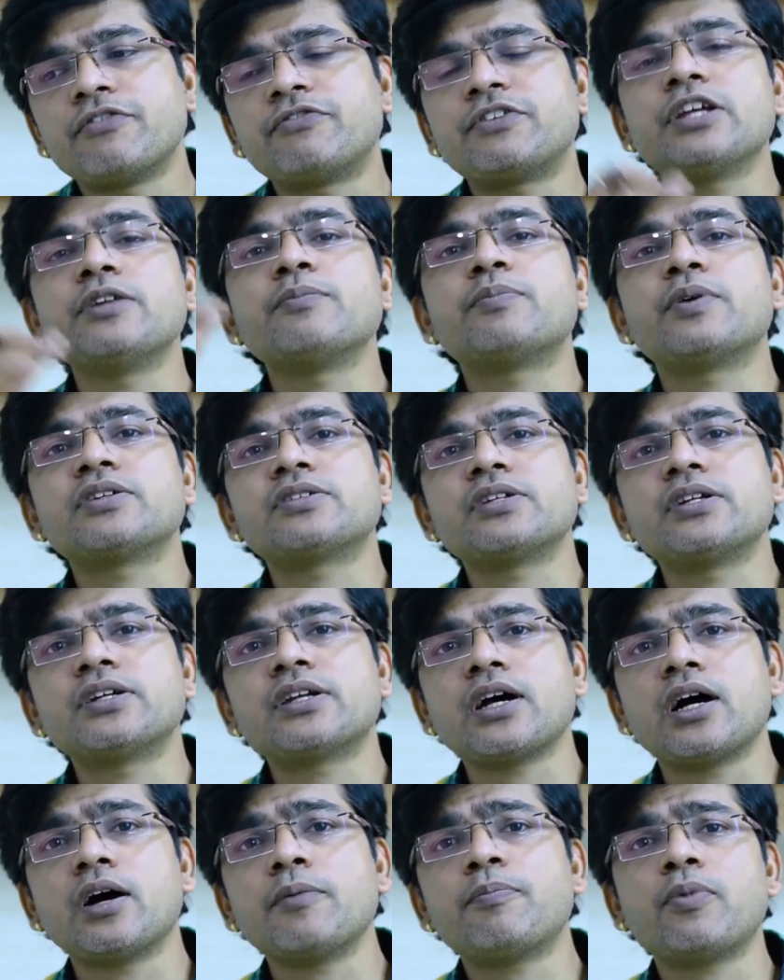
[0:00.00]

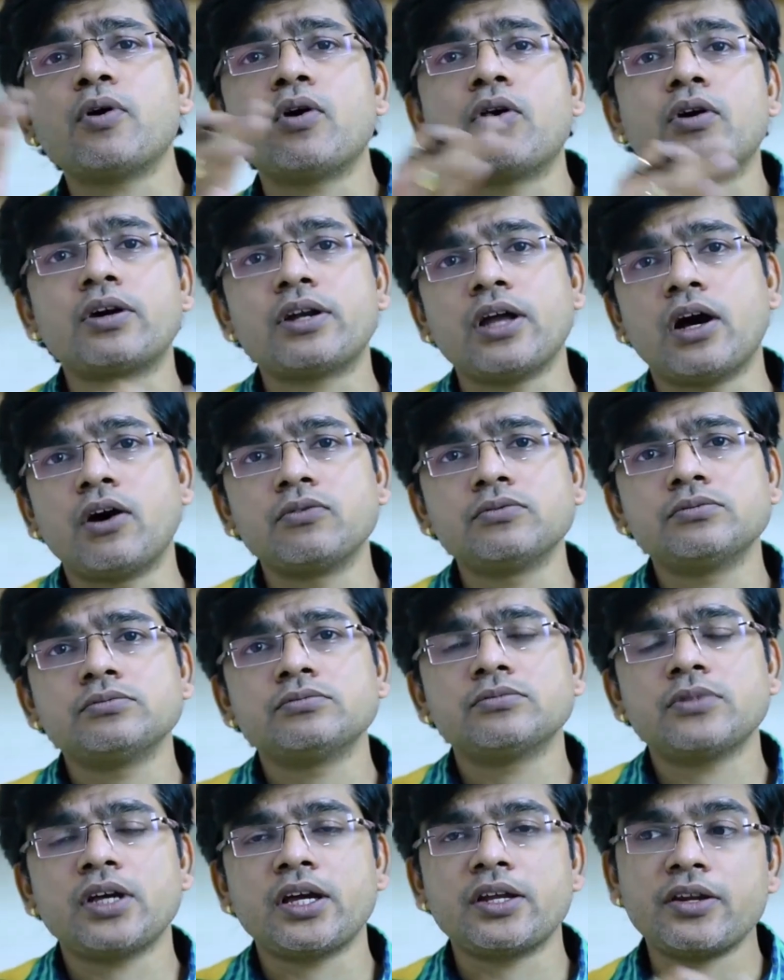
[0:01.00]
15% up or down.
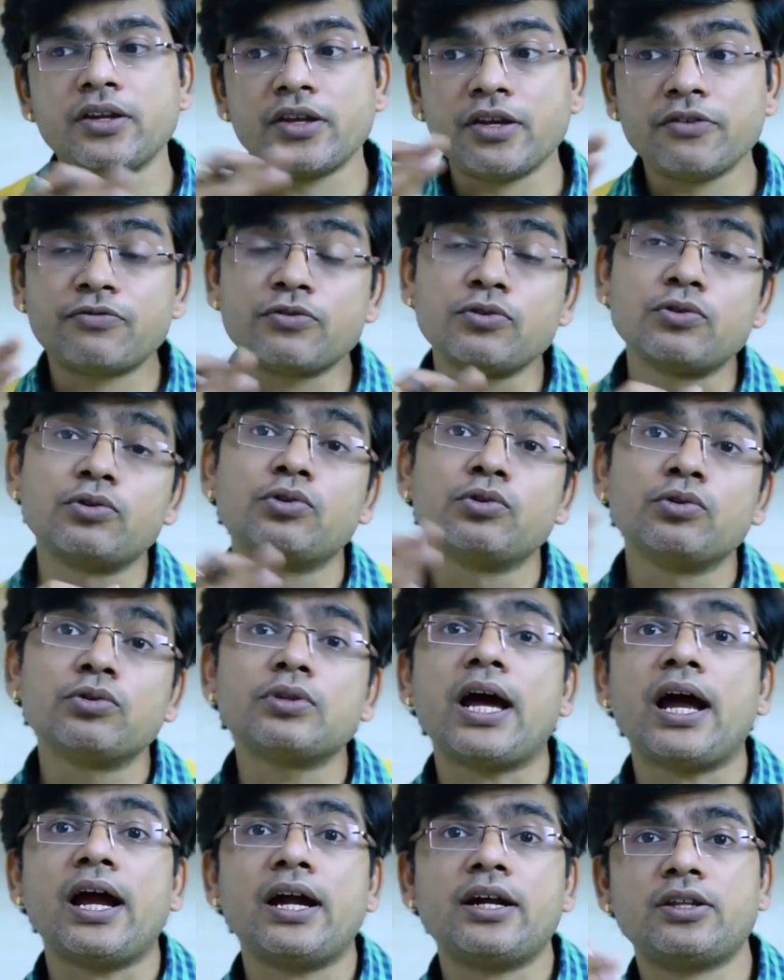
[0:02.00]
And if you do
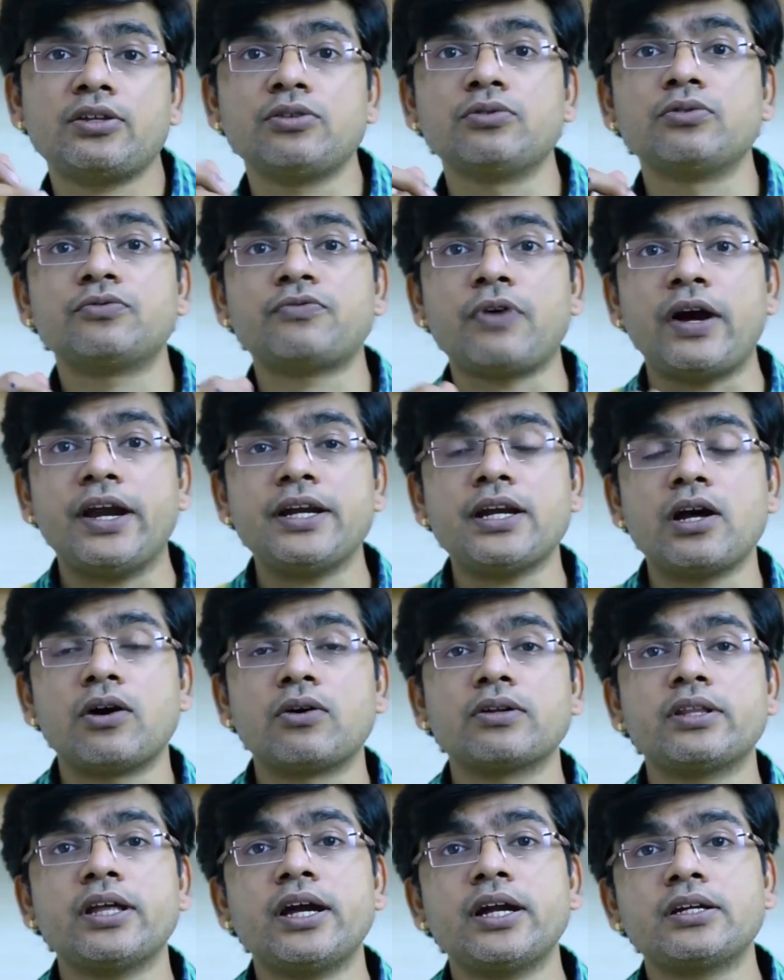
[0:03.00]
that, you find
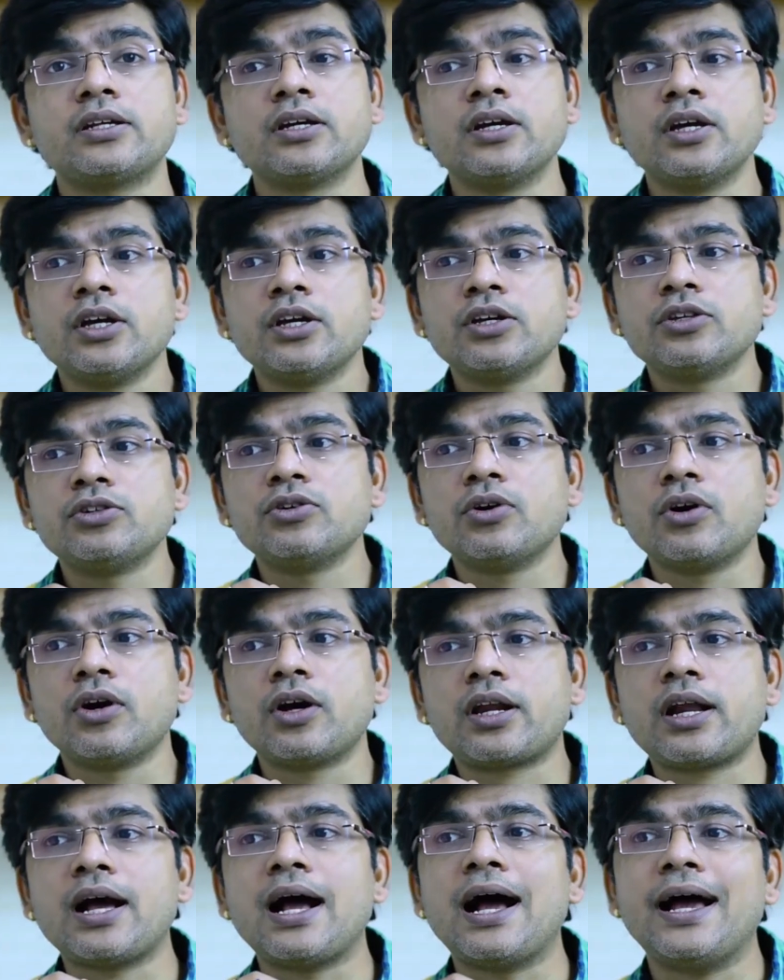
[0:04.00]
out that
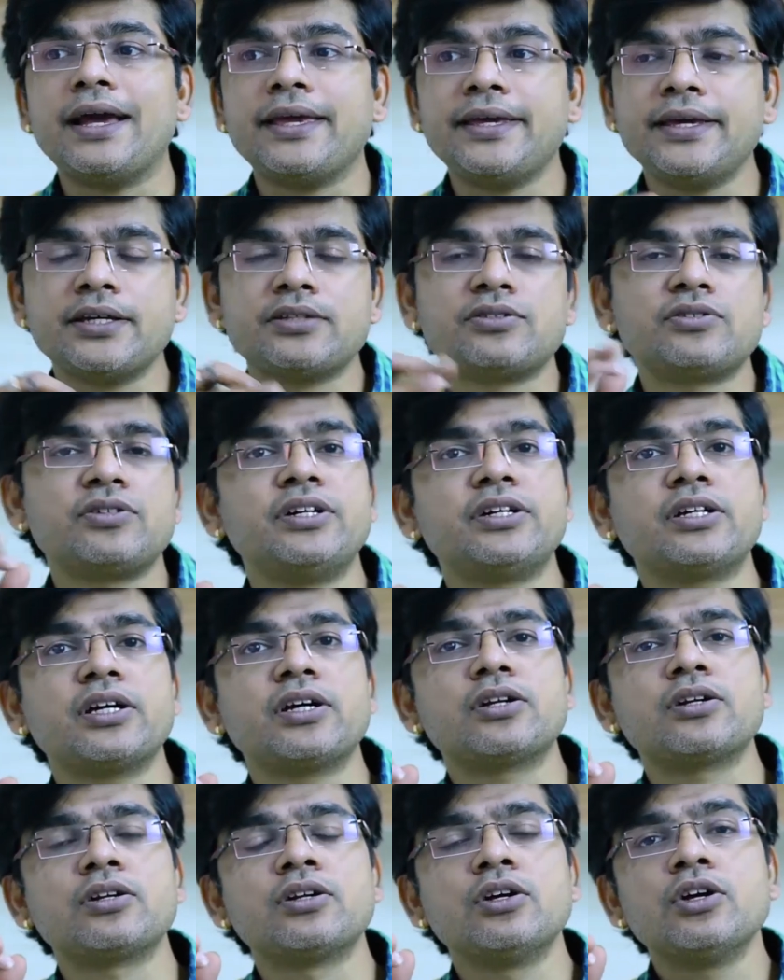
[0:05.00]
your highest
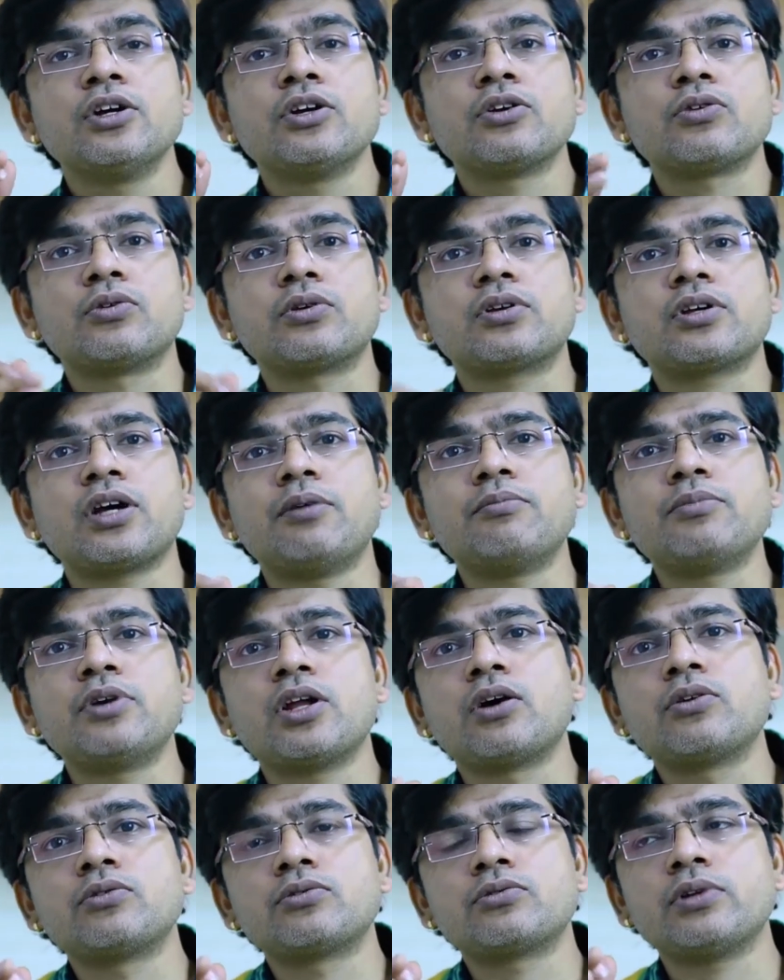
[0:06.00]
return could come
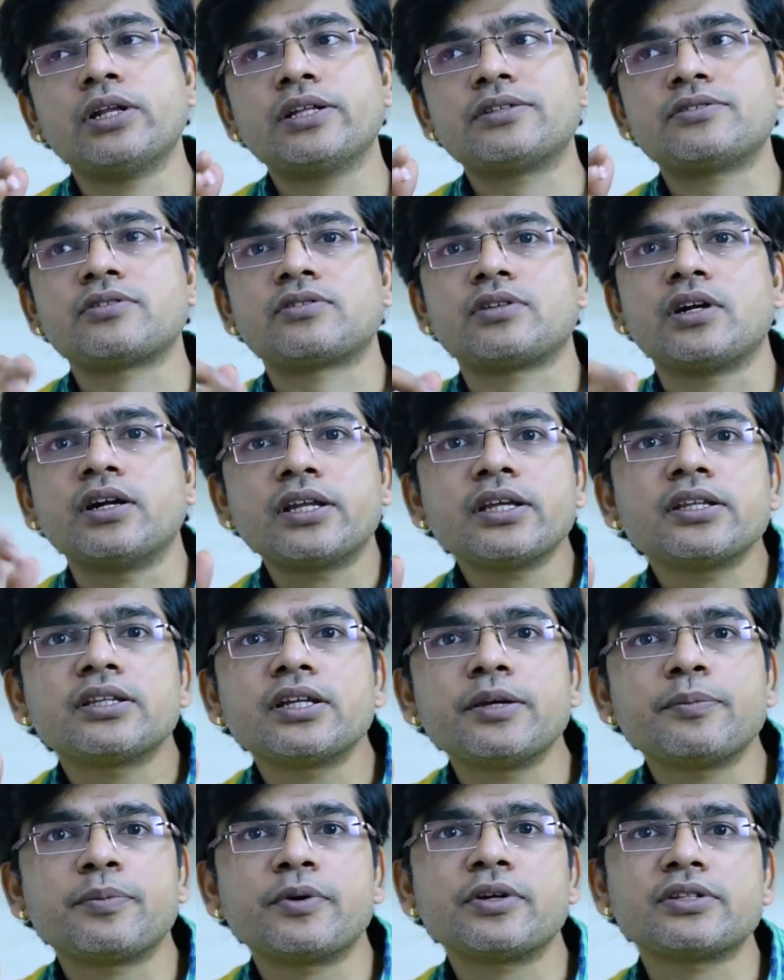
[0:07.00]
down to, let's say
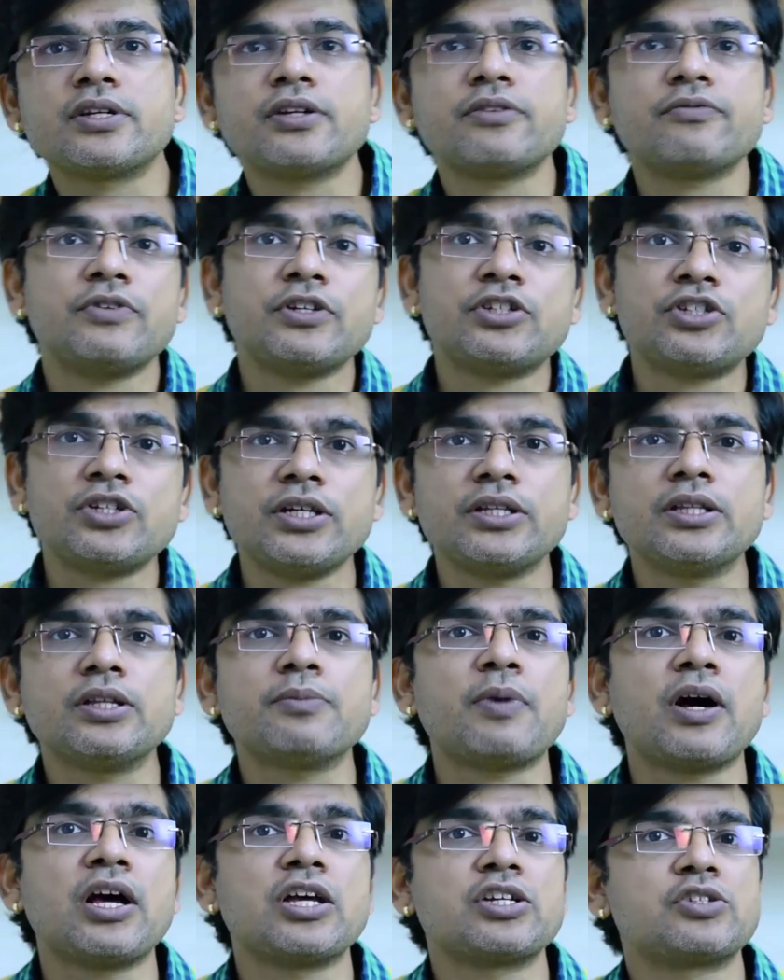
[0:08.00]
33%, which in
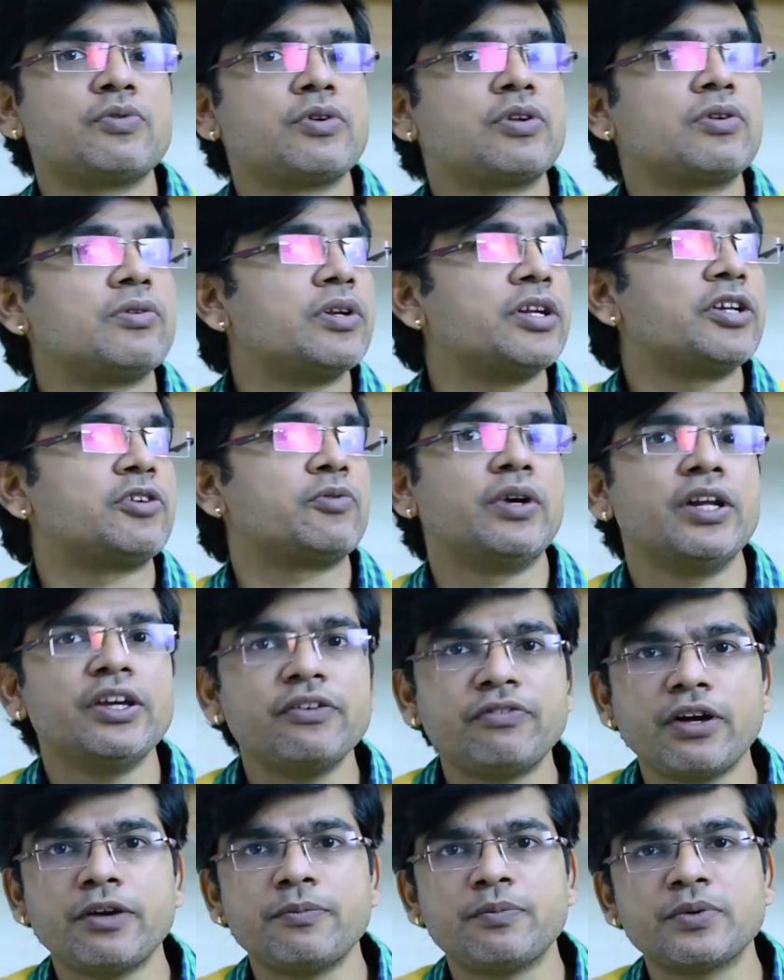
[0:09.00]
the past were only
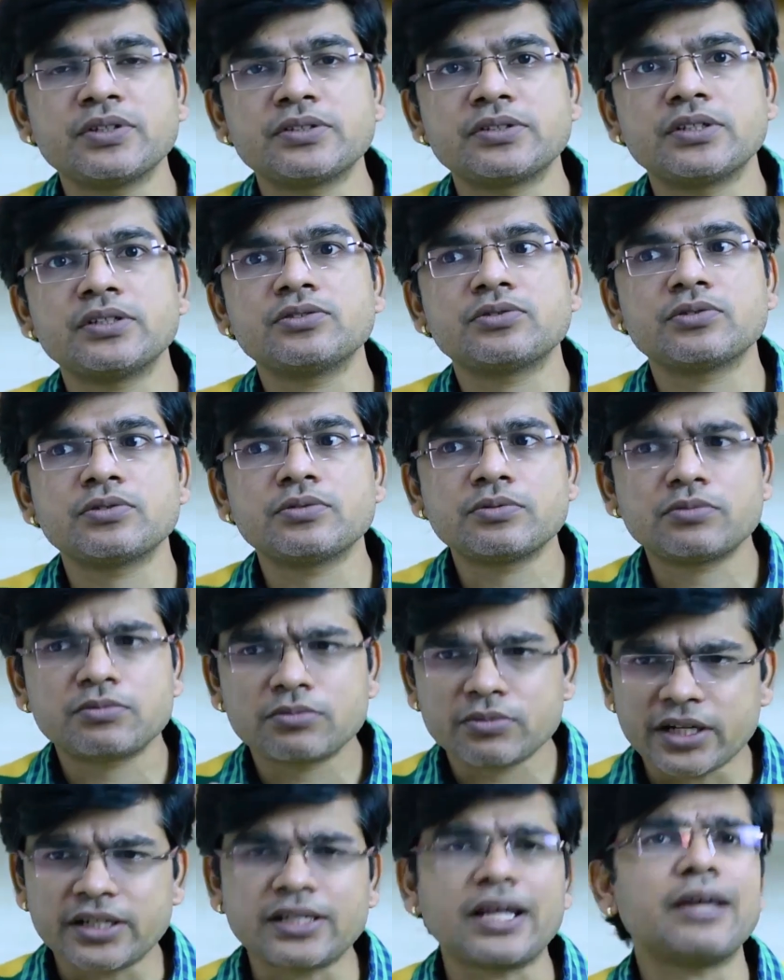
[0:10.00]
25%. So
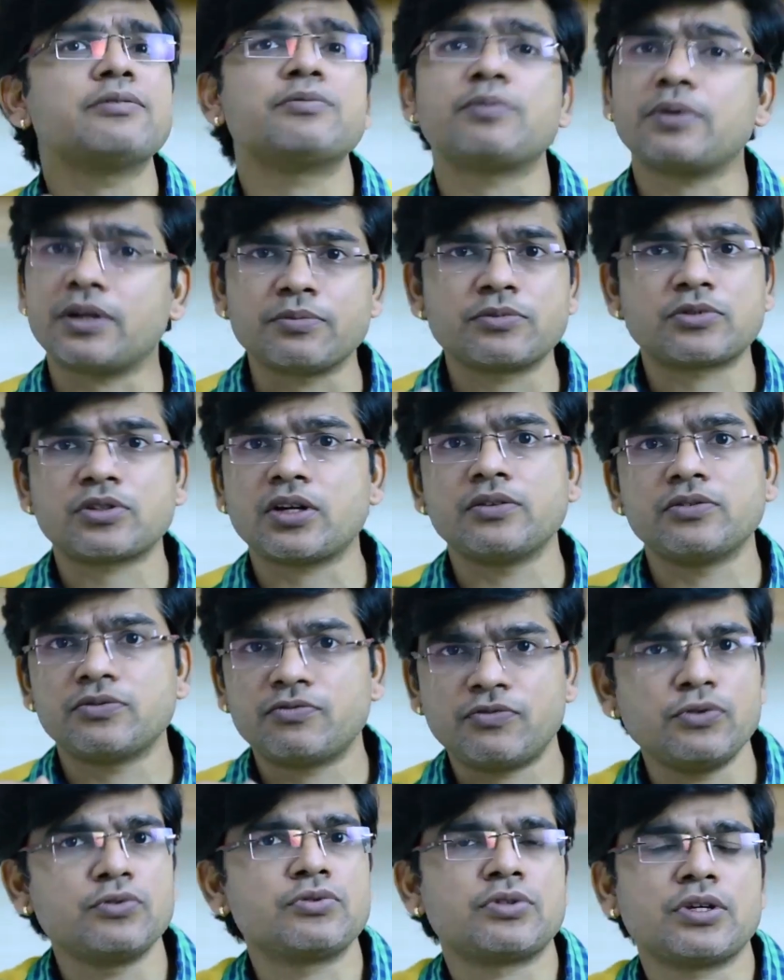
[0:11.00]
it at times becomes
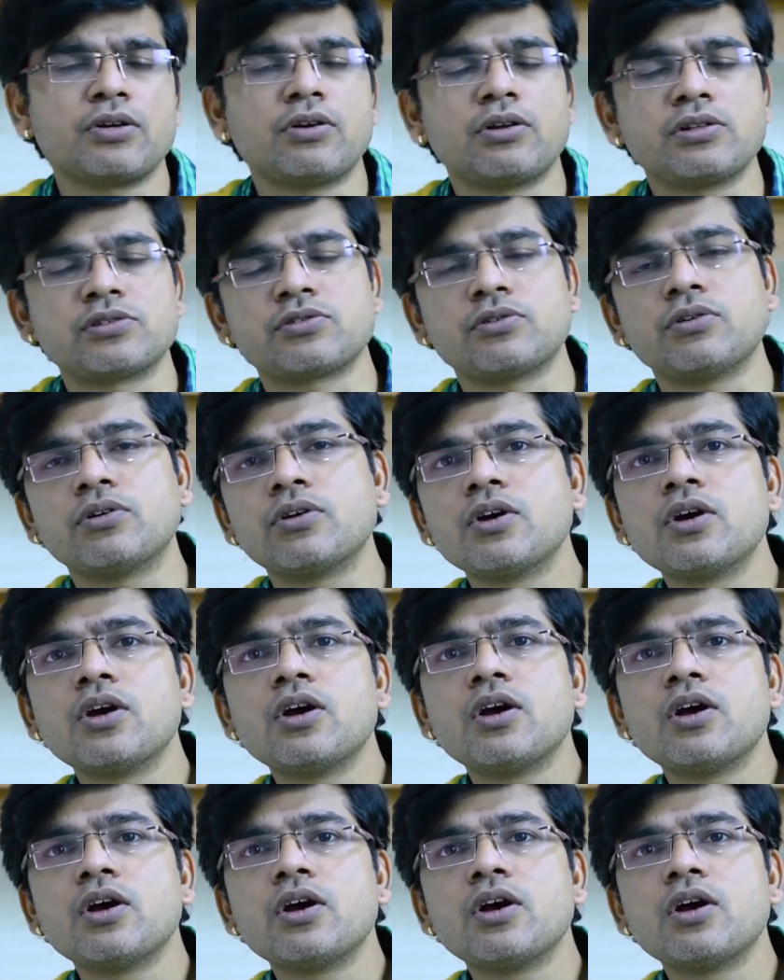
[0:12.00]
confusing also.